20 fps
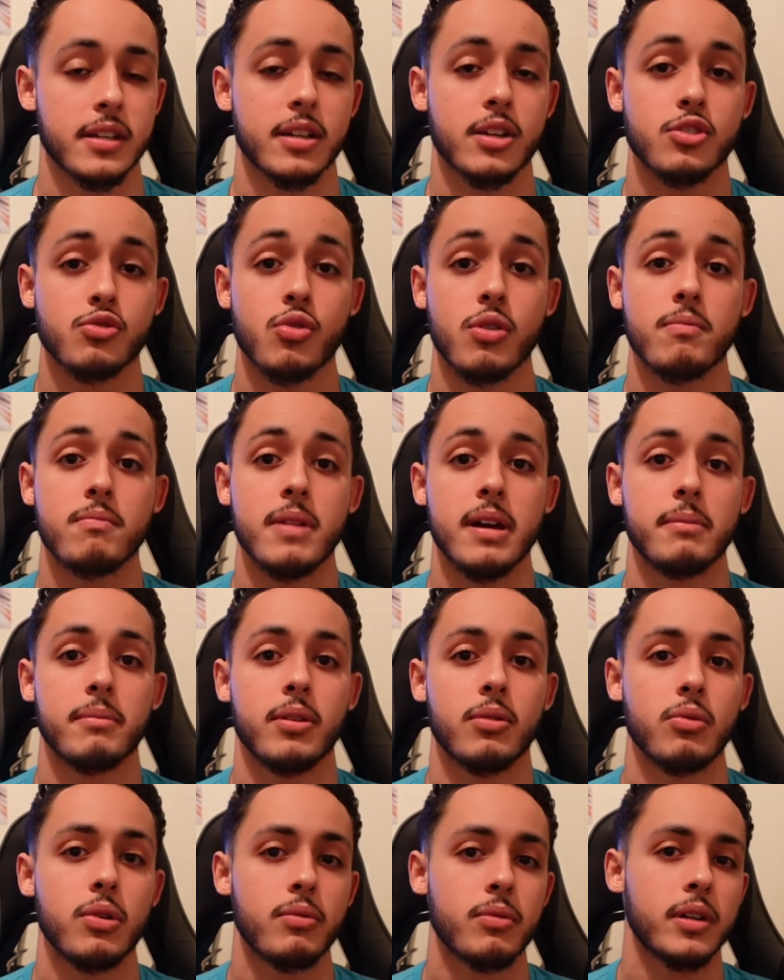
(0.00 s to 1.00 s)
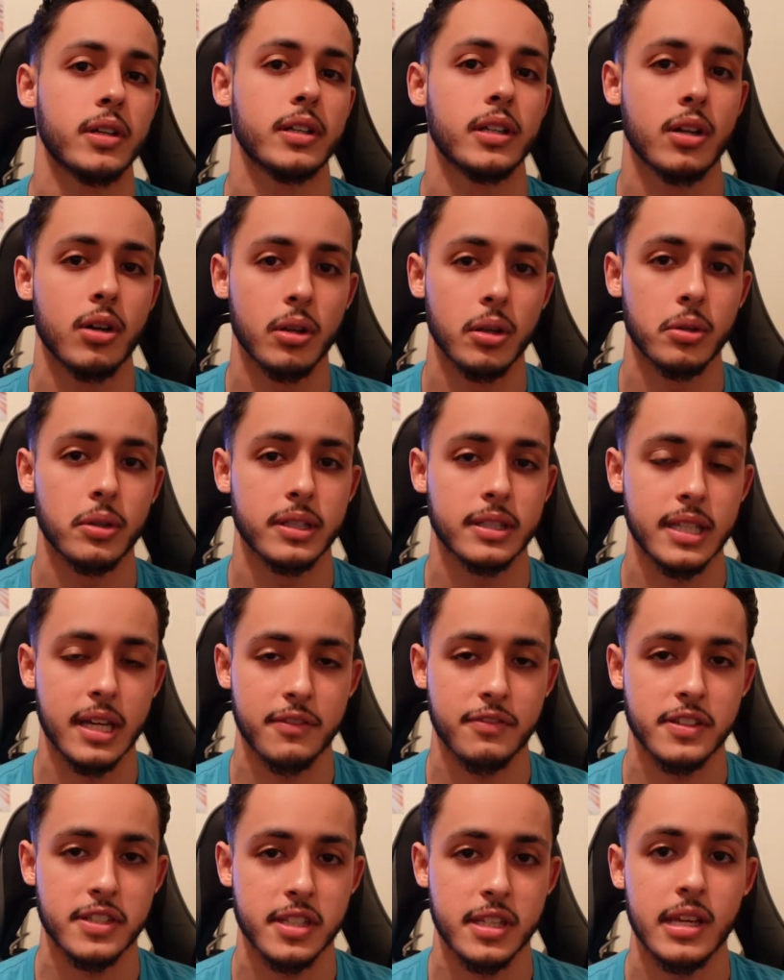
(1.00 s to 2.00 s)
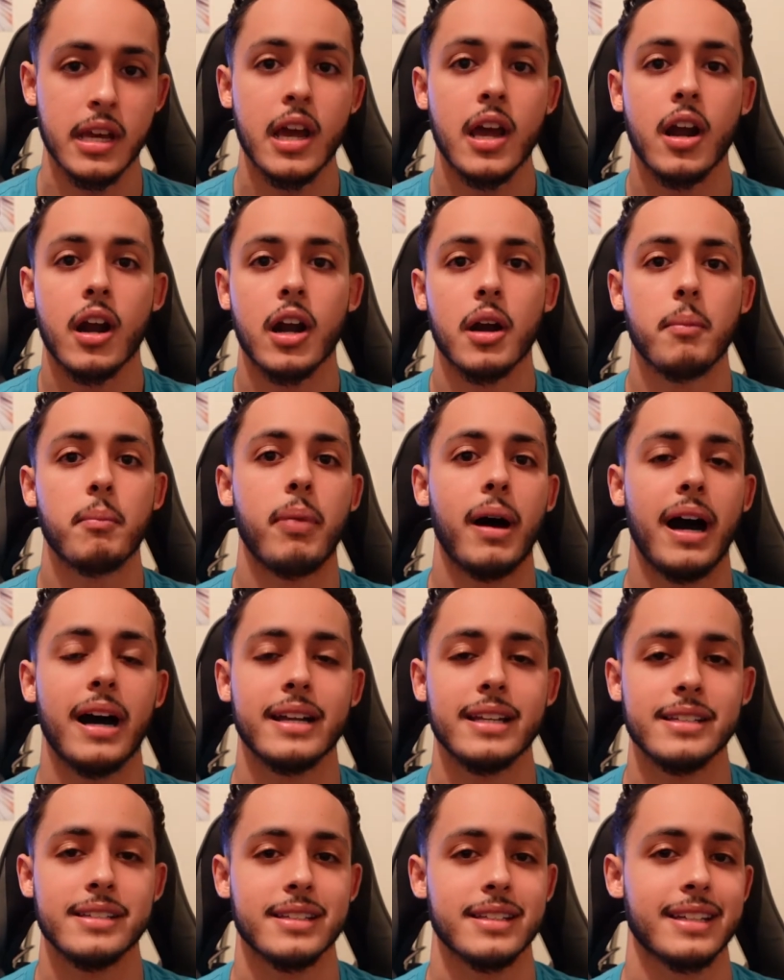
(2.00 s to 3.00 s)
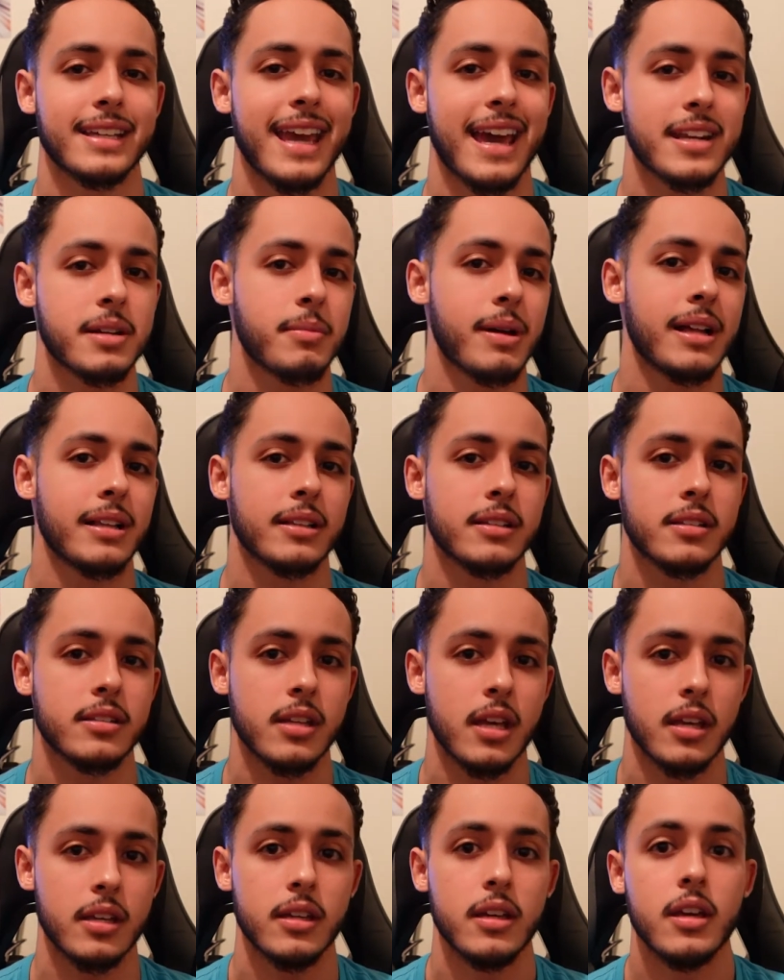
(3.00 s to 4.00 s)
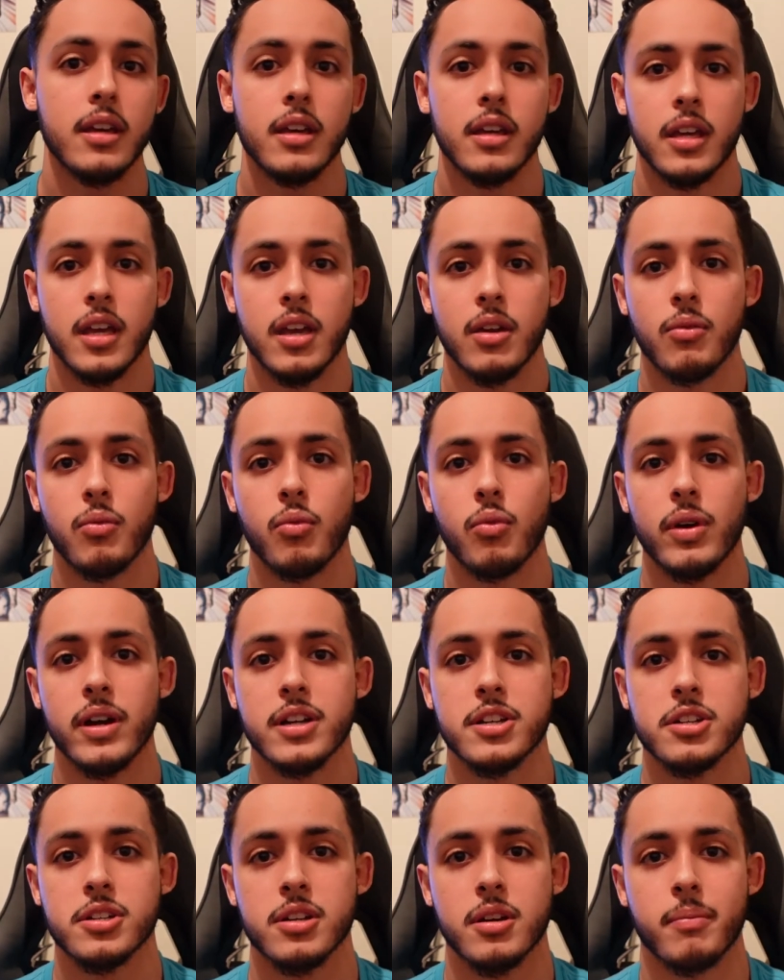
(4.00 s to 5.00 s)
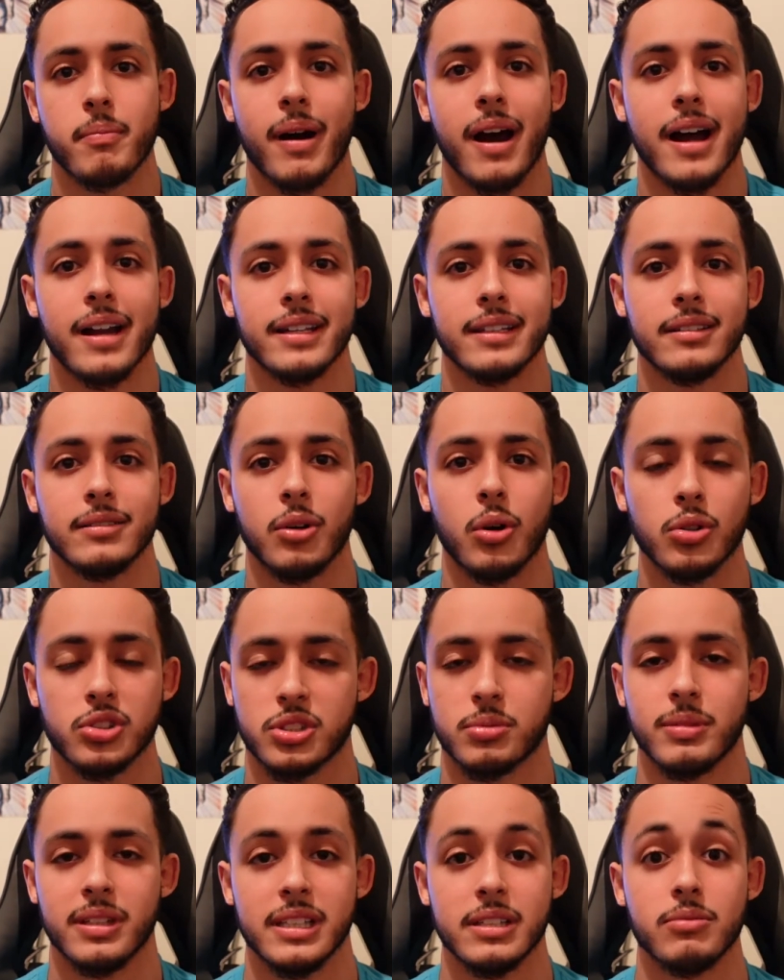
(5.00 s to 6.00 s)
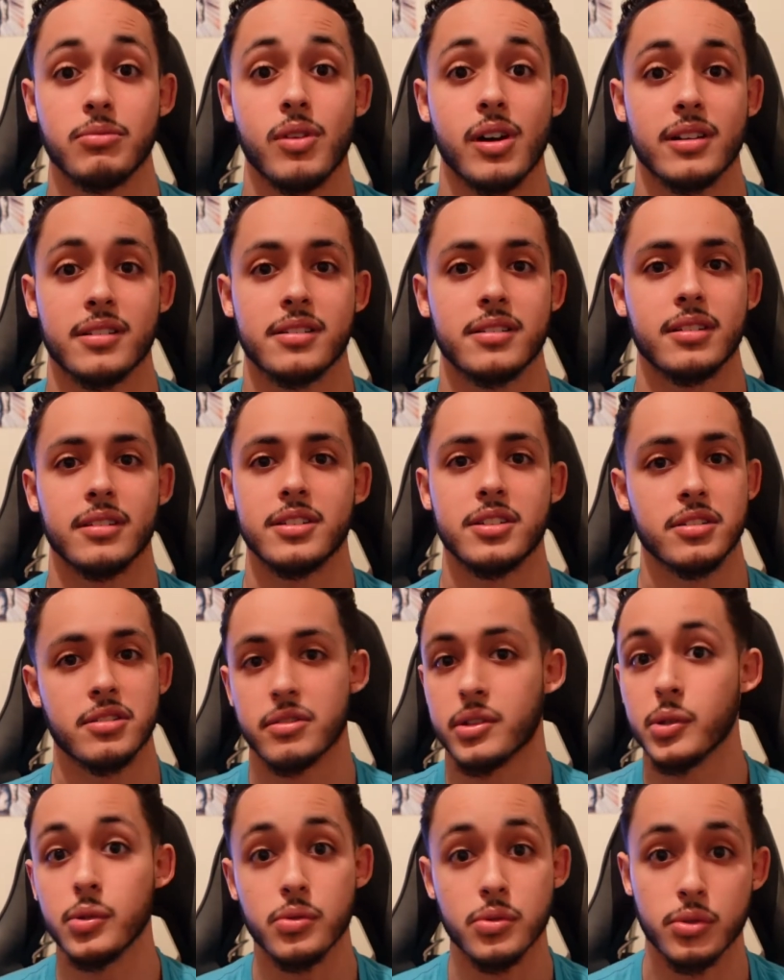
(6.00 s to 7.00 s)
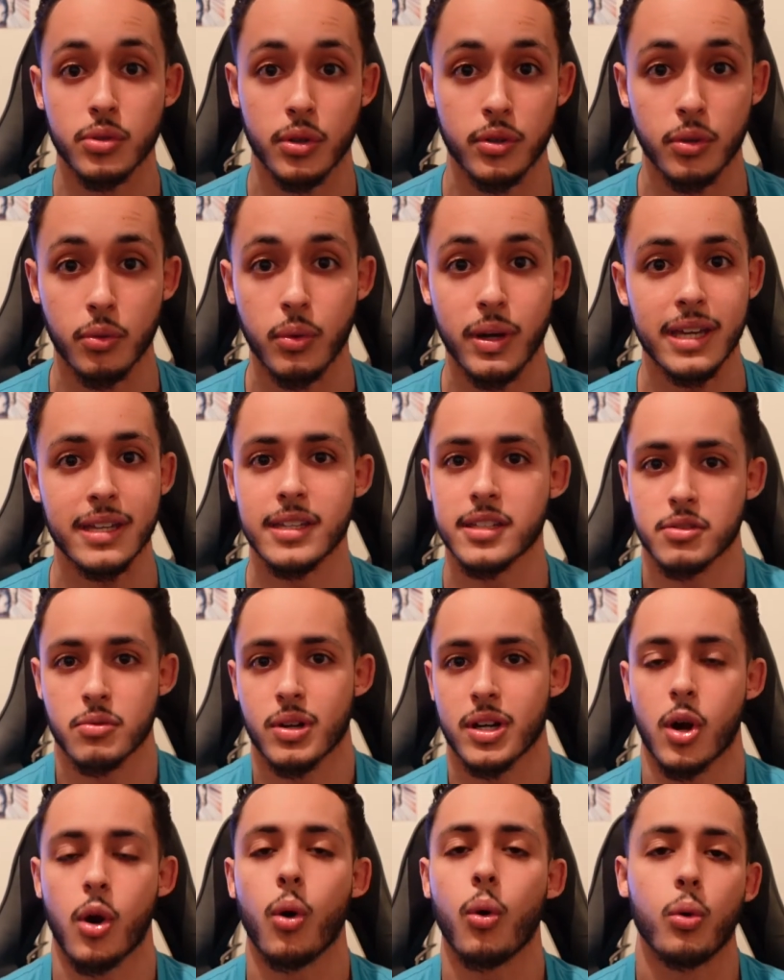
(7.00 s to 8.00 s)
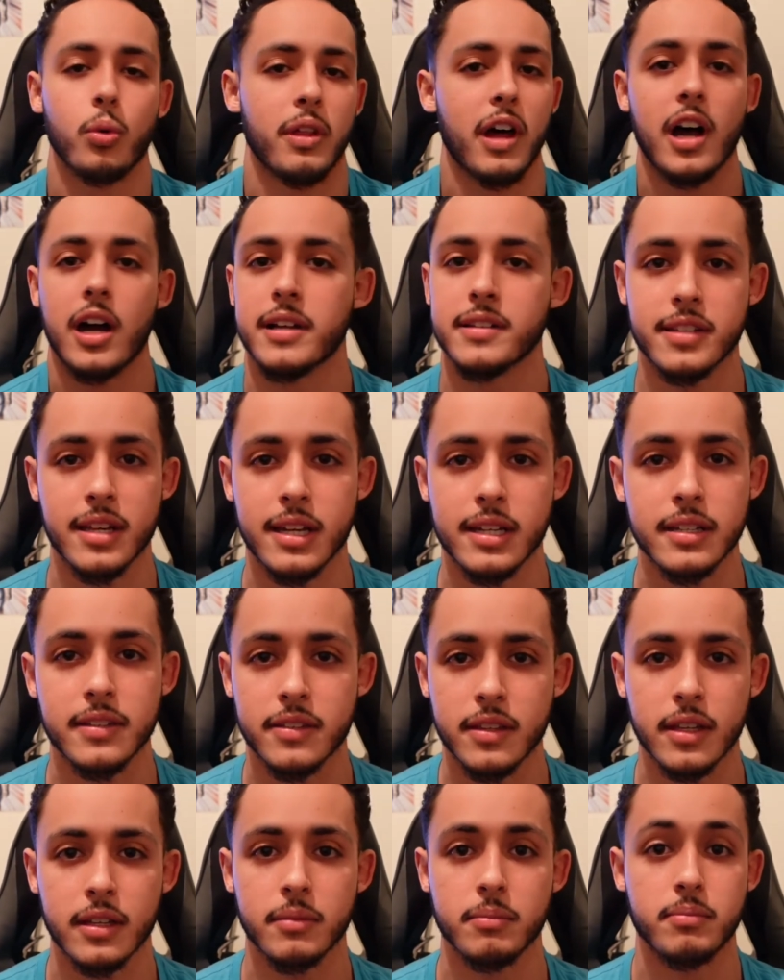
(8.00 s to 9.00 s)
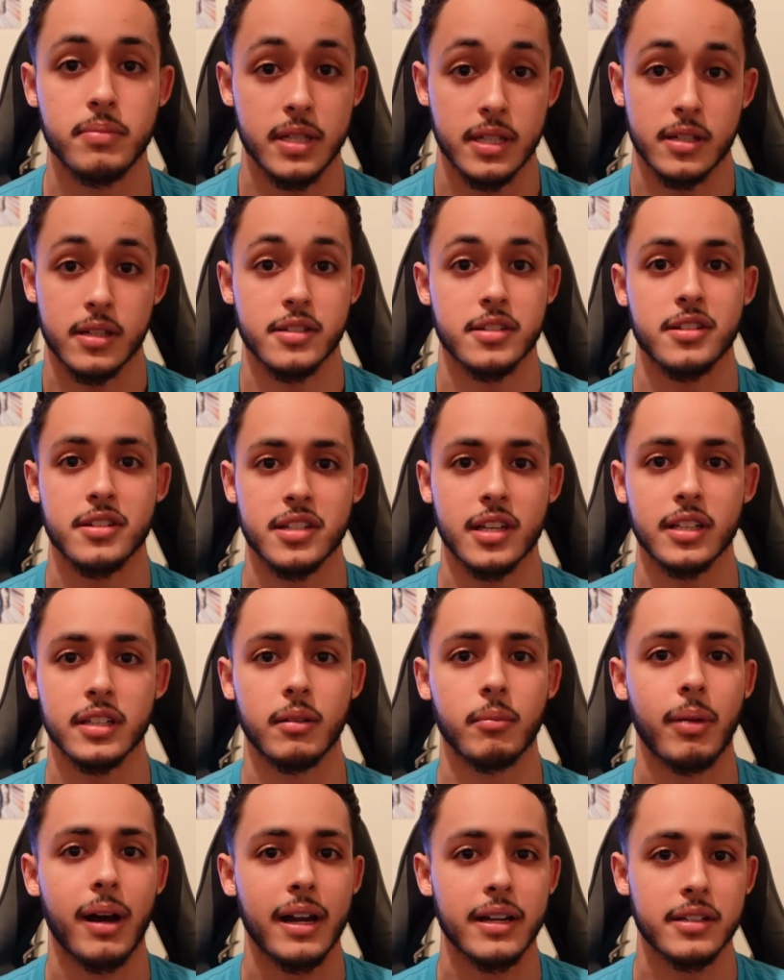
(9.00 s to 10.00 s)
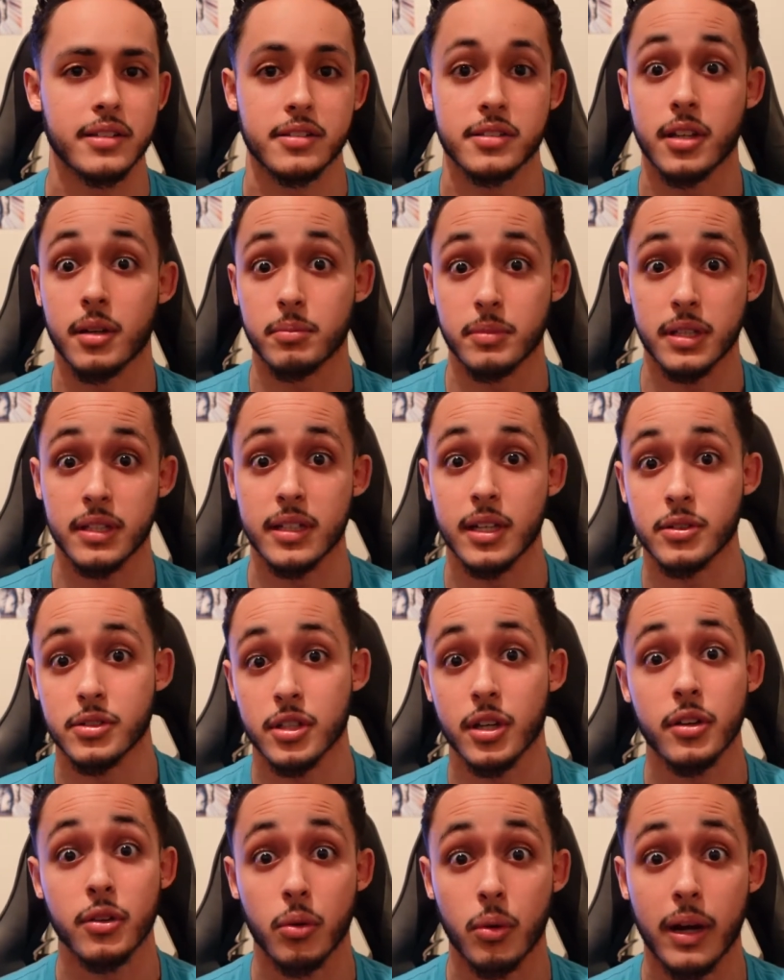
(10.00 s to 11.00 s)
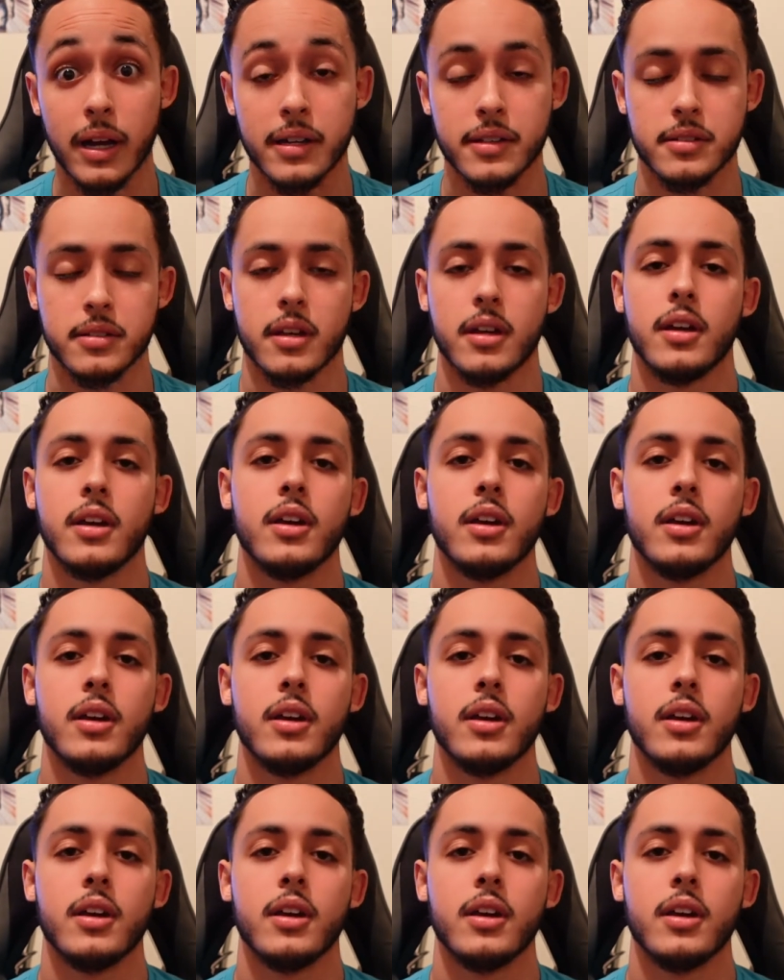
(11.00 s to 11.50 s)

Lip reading: Because remember, when we're in a caloric deficit, our body is in a catabolic state in which your body ultimately wants to just lose all the weight. It doesn't want to hold on to anything because you're telling your body something else otherwise.